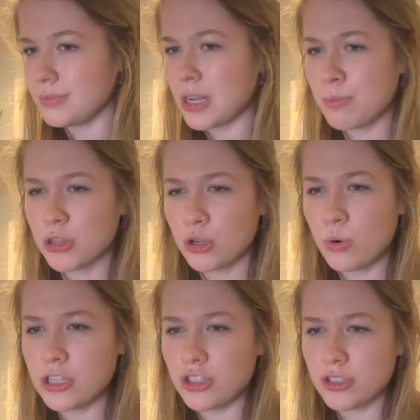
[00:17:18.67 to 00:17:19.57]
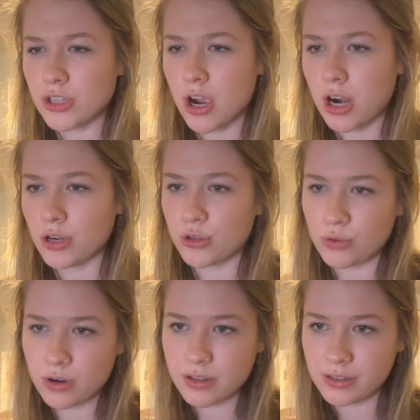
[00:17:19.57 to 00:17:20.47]
But the questions are, who
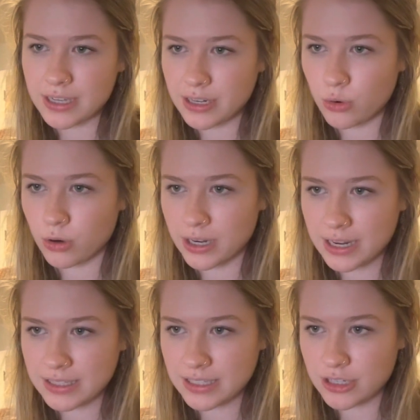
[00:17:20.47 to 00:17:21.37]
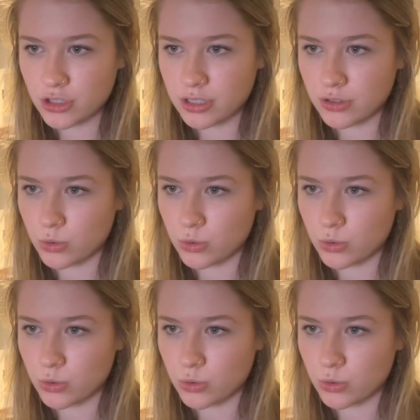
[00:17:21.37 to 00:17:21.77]
are the leading organizations